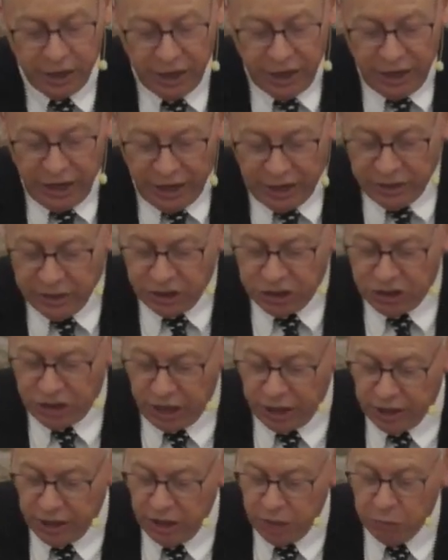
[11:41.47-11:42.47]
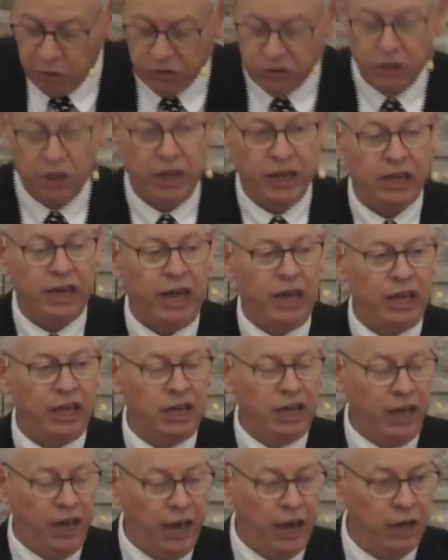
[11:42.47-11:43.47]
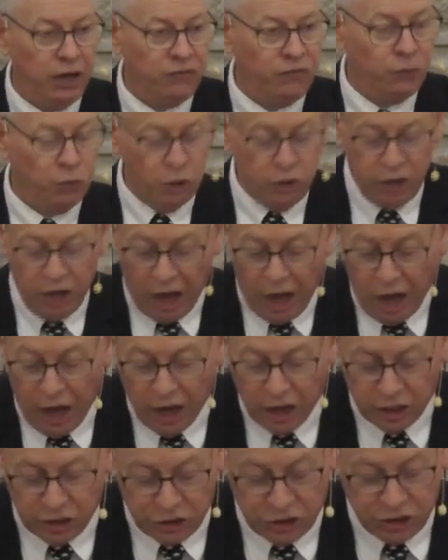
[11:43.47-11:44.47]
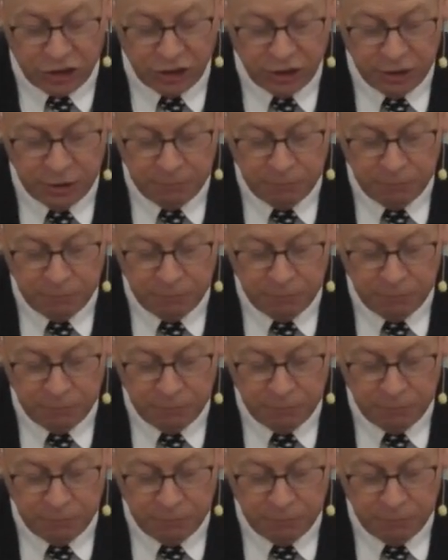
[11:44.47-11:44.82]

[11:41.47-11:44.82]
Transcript: and the second was like a calf or an ox.